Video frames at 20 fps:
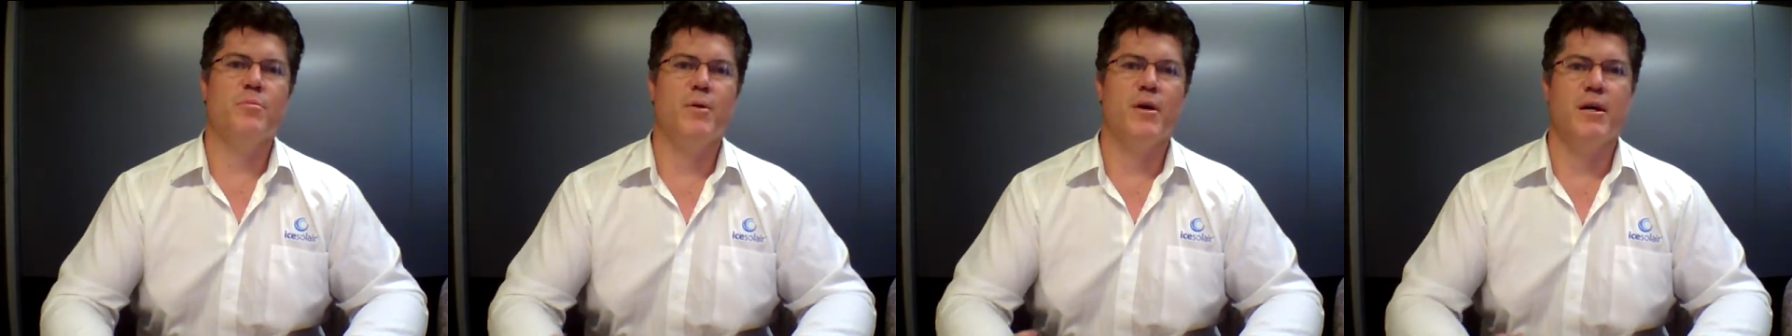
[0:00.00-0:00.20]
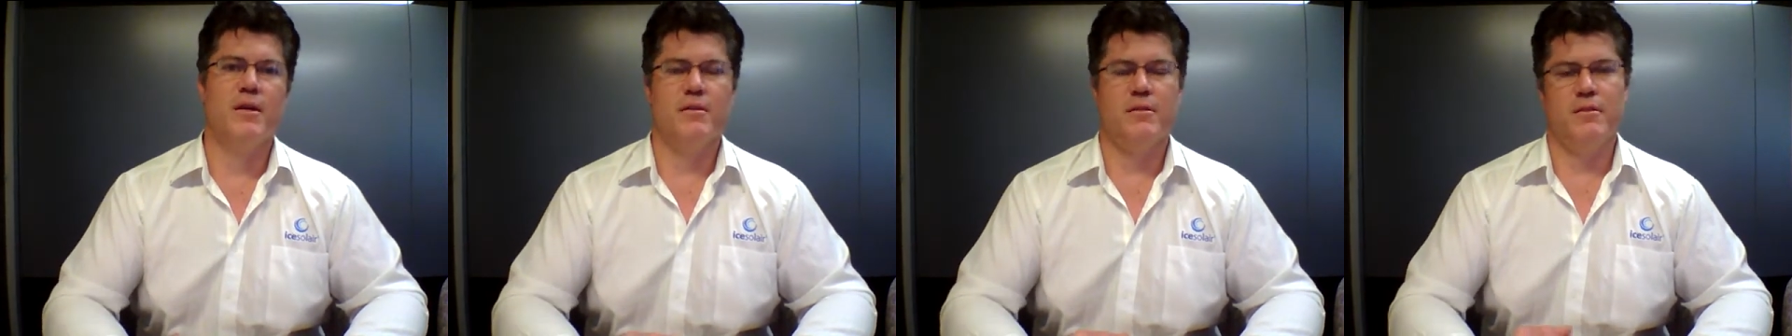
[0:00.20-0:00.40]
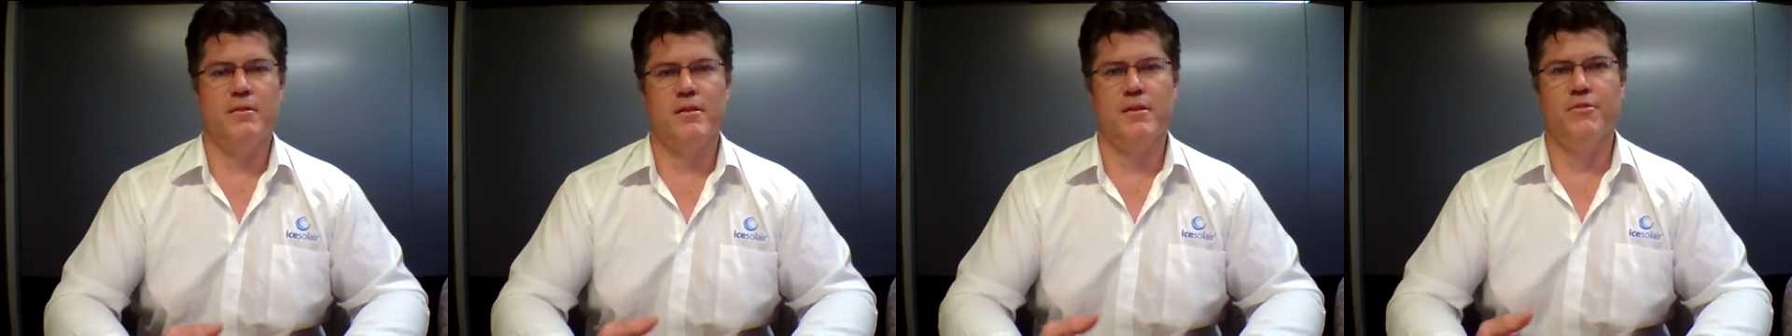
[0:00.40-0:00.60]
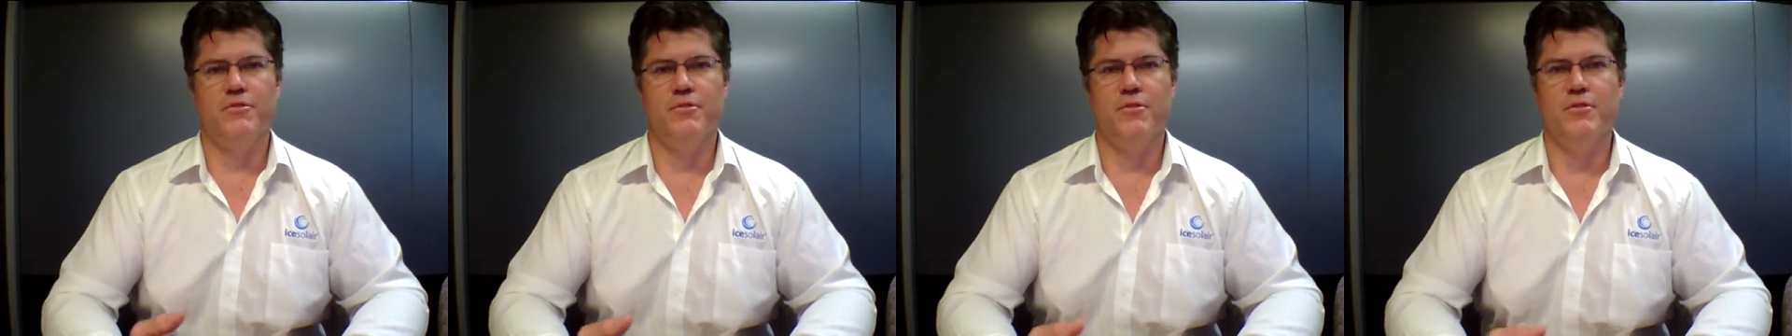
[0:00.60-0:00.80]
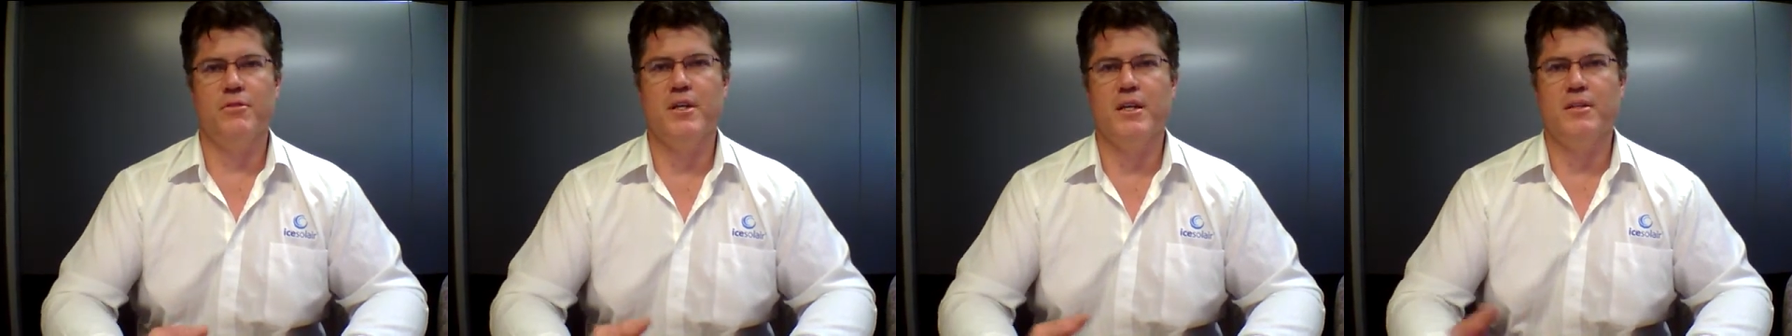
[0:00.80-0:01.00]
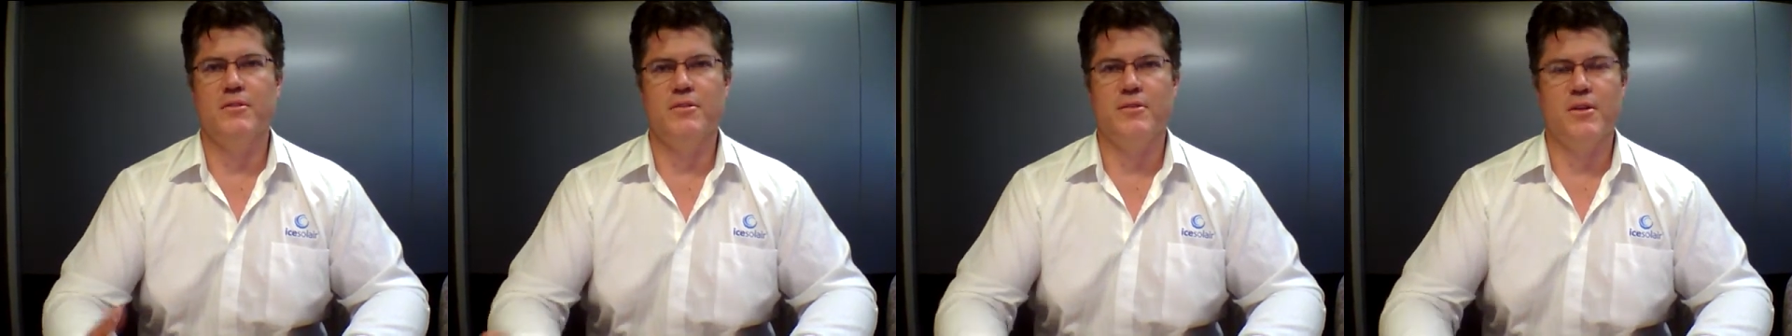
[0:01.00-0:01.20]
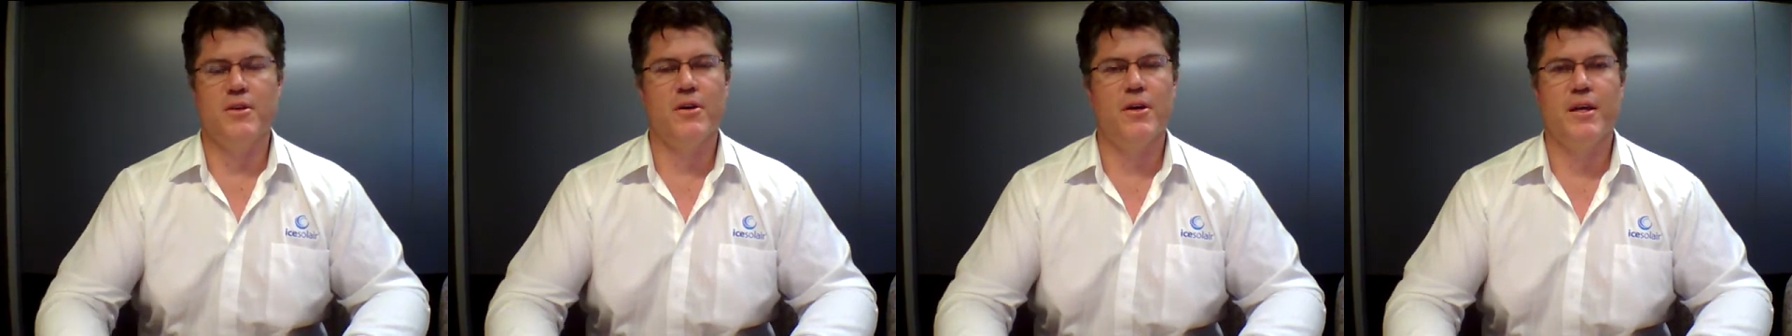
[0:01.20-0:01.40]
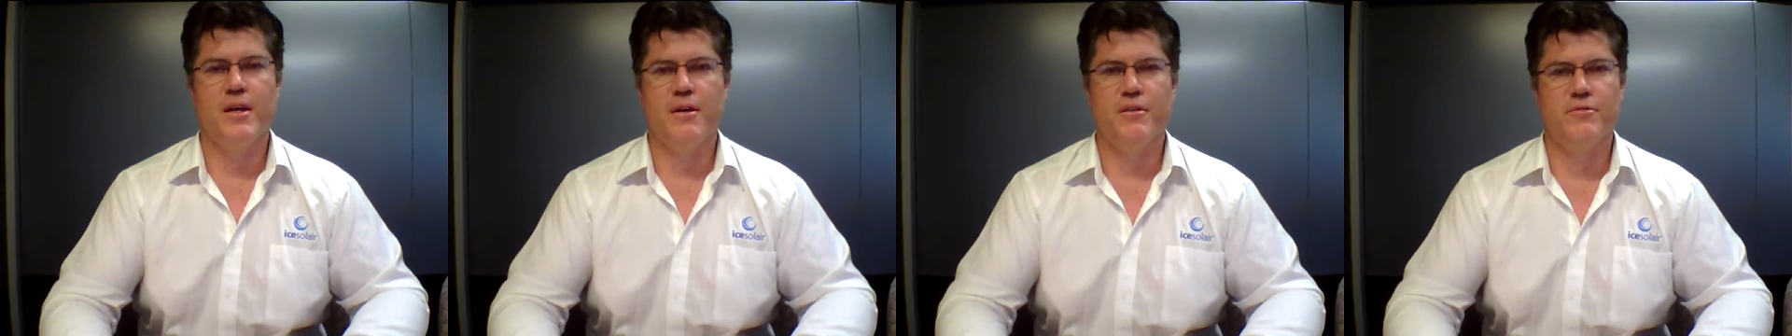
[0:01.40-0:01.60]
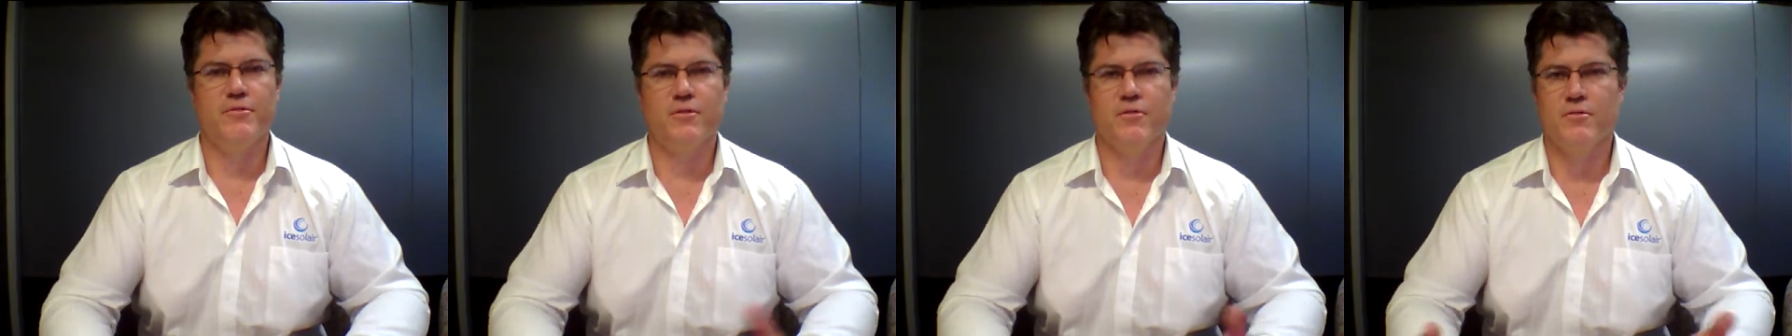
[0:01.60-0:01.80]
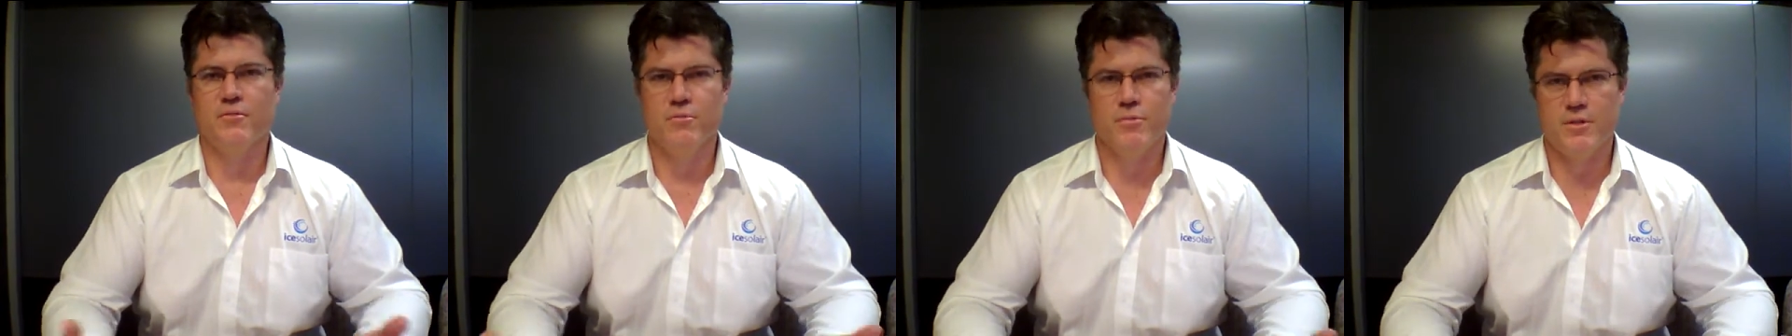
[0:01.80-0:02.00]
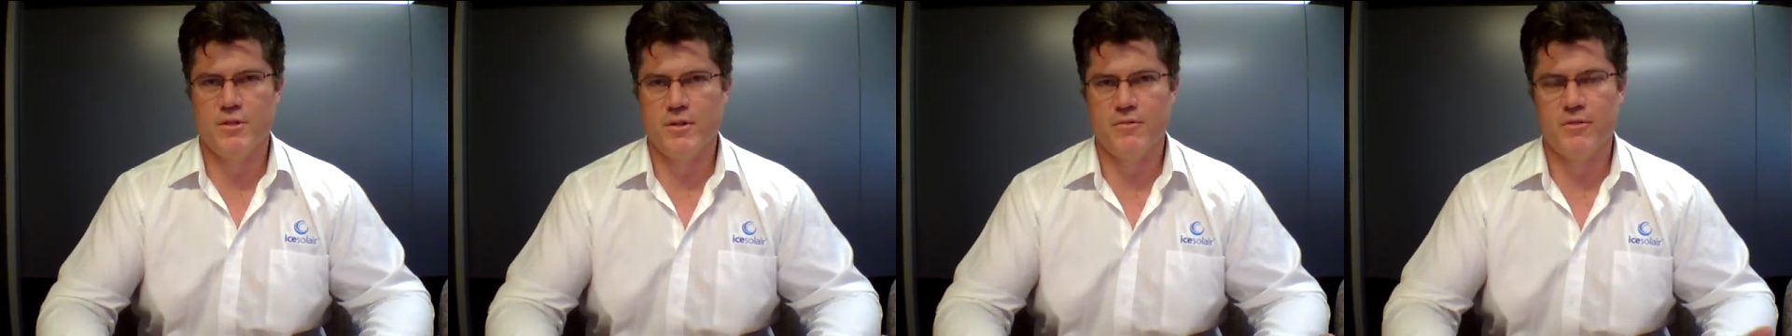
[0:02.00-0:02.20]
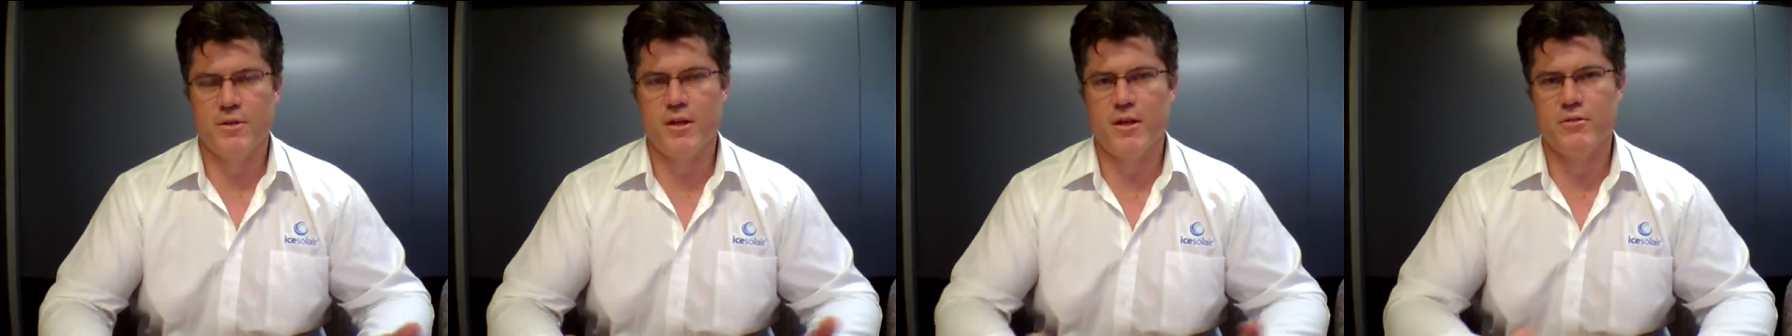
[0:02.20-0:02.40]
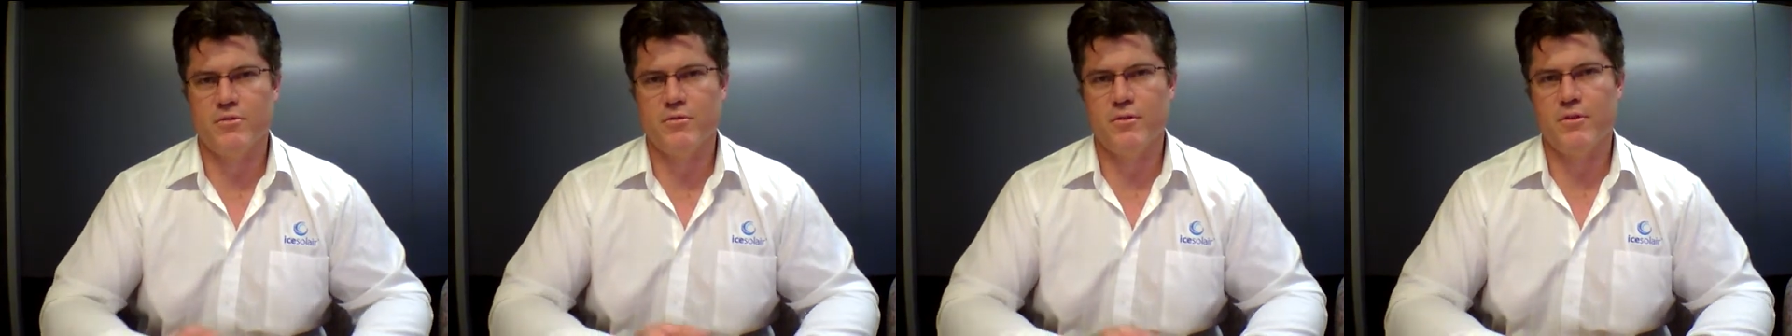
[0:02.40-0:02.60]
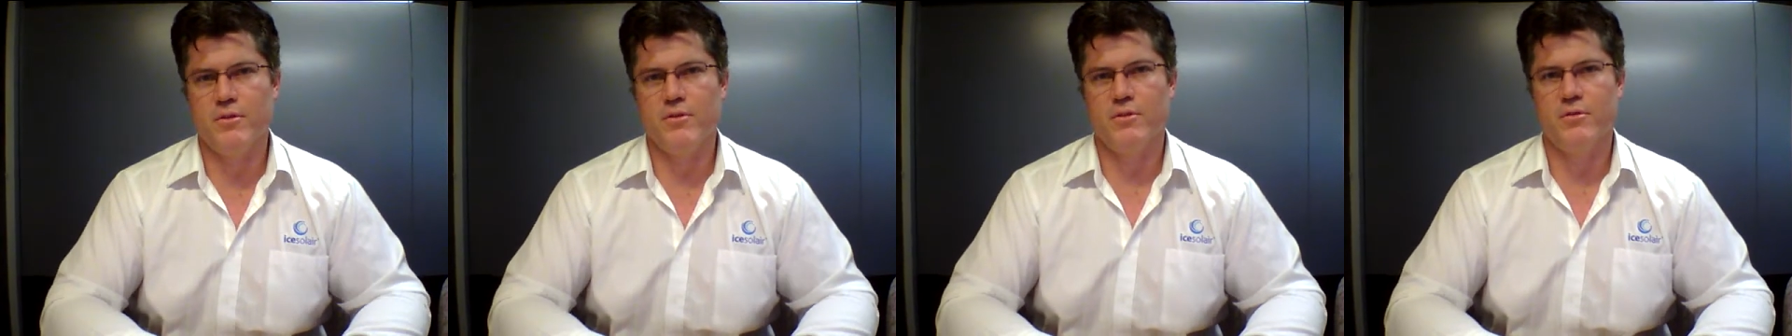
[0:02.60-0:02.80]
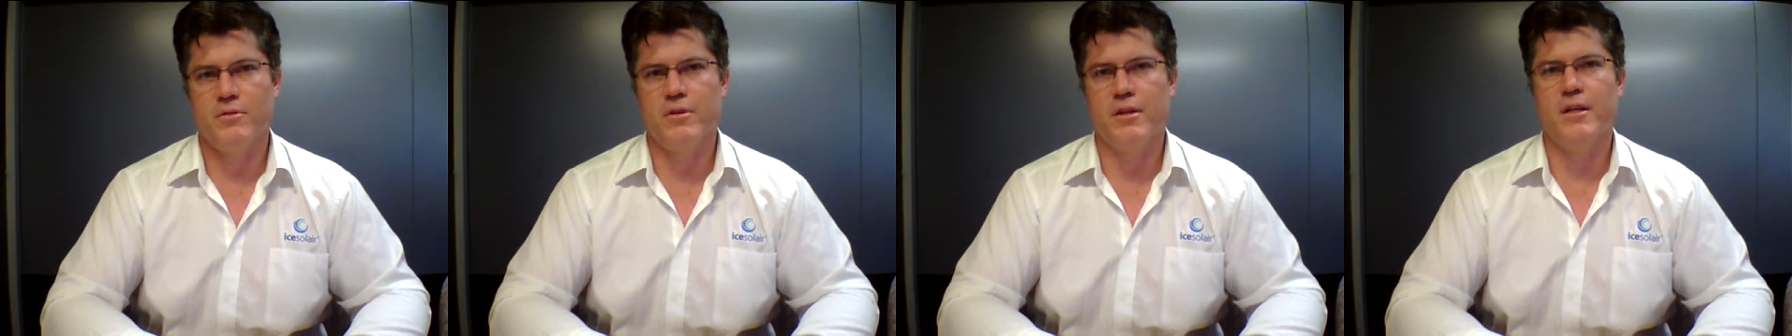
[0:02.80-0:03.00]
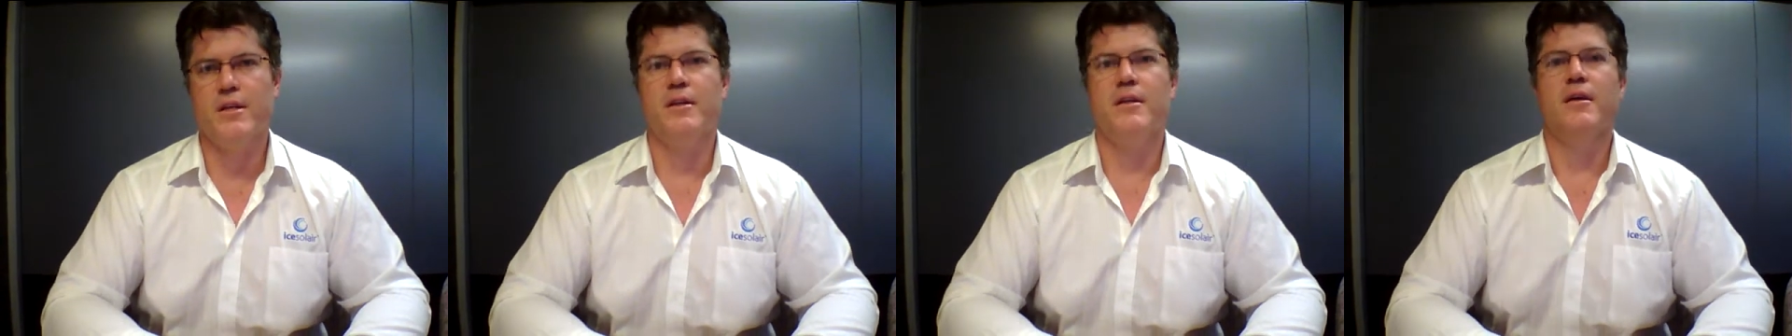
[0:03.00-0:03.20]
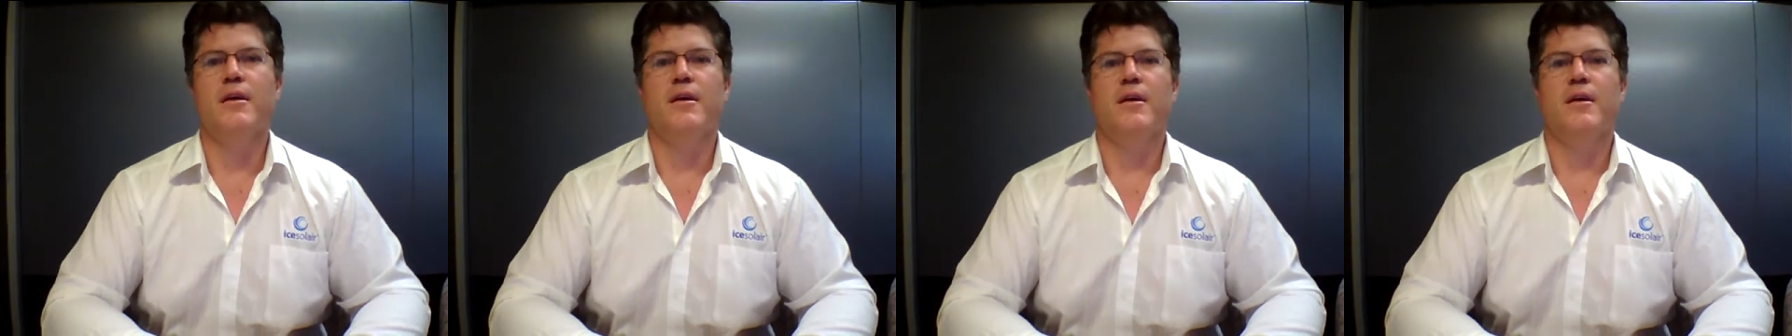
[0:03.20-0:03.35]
but if you need CIF to whichever country you're in,